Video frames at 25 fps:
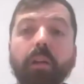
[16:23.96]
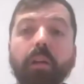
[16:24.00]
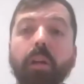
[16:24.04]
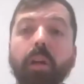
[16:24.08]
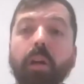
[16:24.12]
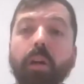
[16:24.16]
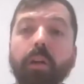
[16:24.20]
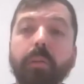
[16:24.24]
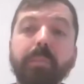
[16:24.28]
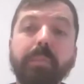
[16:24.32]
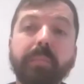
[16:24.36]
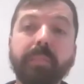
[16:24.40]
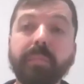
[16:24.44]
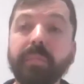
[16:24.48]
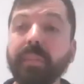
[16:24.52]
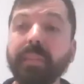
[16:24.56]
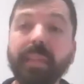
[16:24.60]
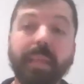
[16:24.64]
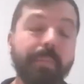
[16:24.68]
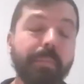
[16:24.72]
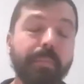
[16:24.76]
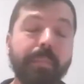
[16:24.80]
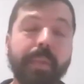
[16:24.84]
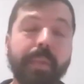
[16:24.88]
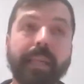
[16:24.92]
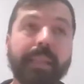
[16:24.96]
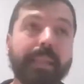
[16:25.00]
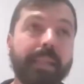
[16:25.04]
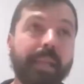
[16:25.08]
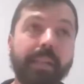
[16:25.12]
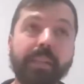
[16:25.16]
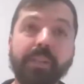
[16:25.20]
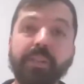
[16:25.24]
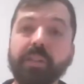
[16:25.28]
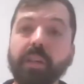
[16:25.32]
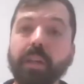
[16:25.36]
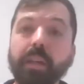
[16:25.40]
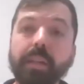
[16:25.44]
uh,
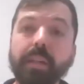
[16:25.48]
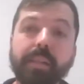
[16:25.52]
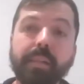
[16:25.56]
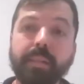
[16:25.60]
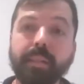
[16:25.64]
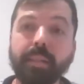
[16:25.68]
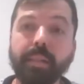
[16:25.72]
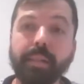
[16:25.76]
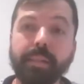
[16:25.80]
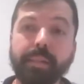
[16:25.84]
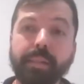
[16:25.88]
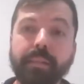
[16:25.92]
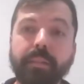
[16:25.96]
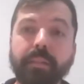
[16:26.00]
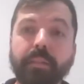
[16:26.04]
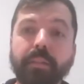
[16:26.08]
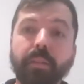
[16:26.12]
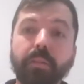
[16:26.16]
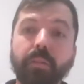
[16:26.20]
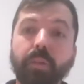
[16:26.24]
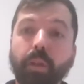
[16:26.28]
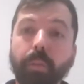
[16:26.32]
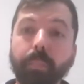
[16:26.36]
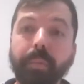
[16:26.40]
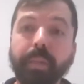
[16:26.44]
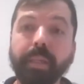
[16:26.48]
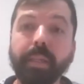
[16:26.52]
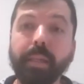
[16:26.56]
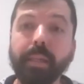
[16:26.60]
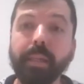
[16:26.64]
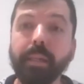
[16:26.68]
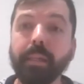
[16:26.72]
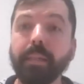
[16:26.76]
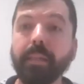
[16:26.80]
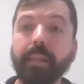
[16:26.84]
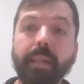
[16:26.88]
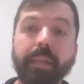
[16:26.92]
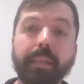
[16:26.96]
making justice to the
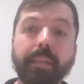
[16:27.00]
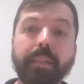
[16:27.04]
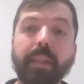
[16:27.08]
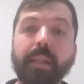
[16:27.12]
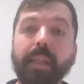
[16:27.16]
building.